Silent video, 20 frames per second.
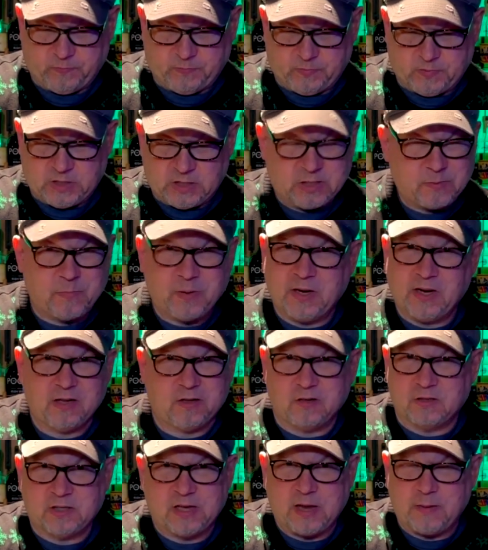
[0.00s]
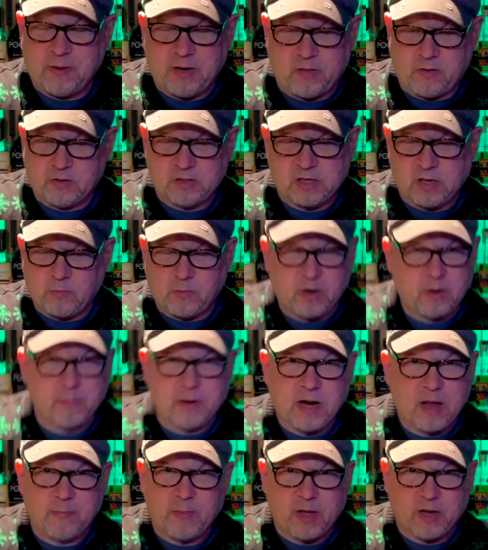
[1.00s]
There's a political statement in there somewhere,
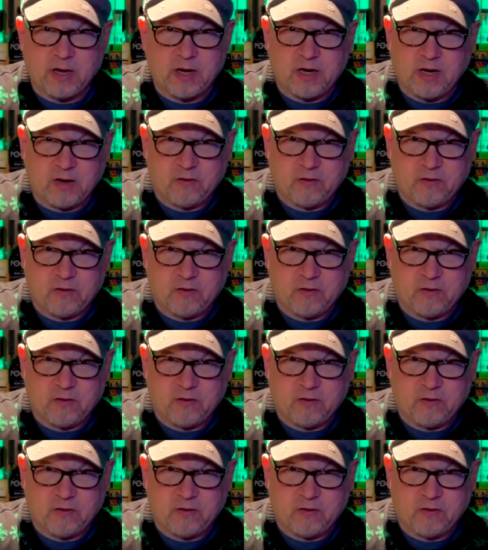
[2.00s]
but I'm not going to